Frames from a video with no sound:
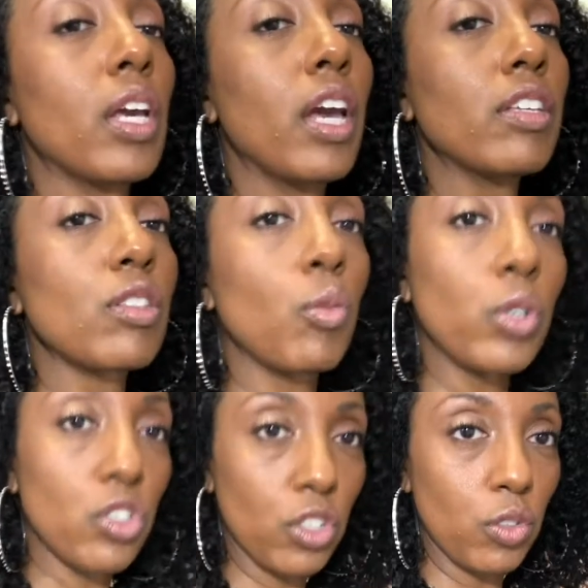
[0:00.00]
And so
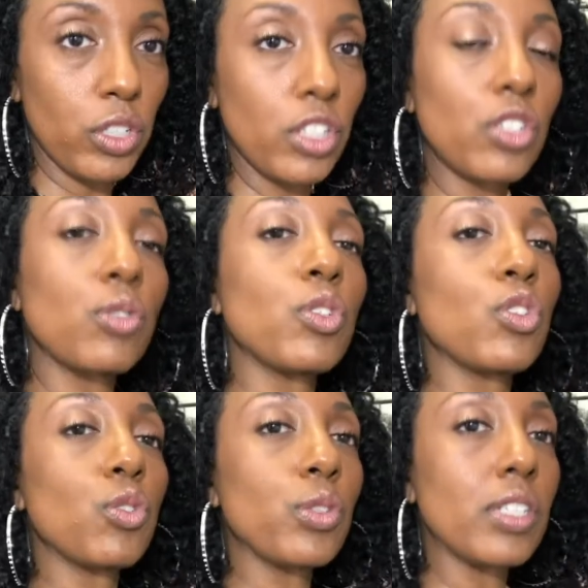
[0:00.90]
what you're going to do is,
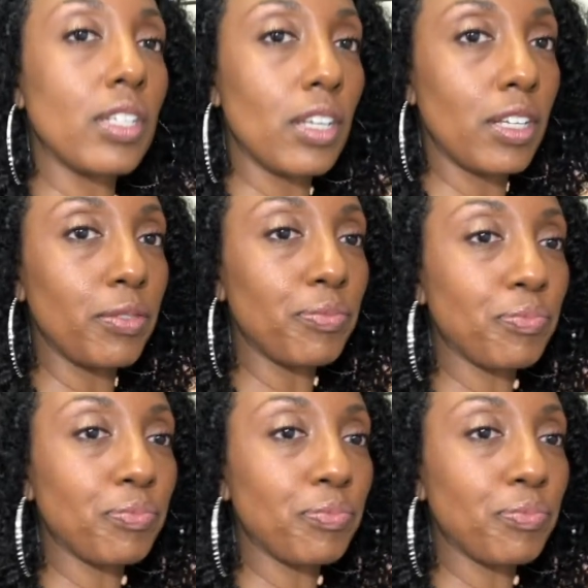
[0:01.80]
you'll see